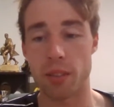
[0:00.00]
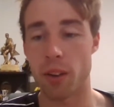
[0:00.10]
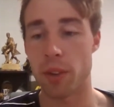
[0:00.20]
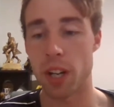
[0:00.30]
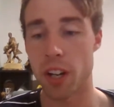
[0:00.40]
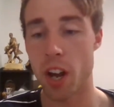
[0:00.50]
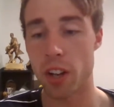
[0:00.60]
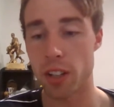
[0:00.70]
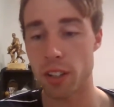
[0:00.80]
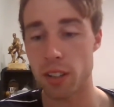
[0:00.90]
I mean, I
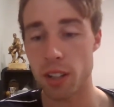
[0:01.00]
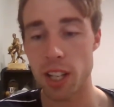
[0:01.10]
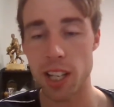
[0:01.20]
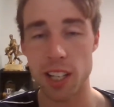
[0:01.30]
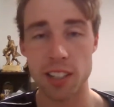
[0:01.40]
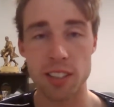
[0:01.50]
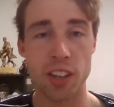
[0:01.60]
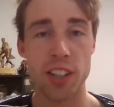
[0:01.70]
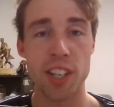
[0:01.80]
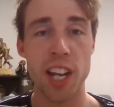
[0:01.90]
know it is
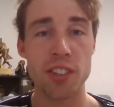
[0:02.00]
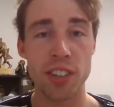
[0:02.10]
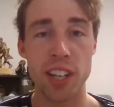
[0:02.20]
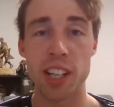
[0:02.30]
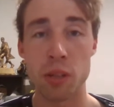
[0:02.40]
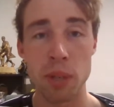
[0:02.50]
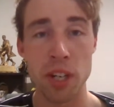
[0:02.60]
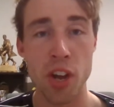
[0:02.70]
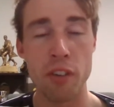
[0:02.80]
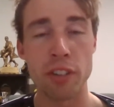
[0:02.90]
only natural to get a little
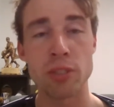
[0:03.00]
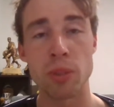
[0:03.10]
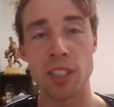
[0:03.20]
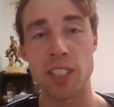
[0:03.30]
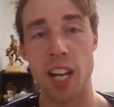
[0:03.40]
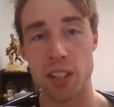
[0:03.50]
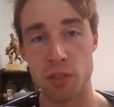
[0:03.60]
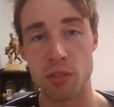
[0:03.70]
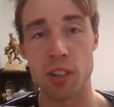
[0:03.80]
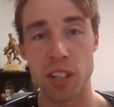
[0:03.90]
bit nervous when you start
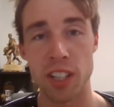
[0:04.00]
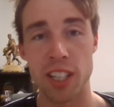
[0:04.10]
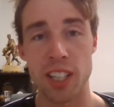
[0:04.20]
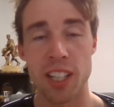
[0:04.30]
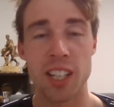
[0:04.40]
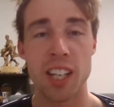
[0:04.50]
to really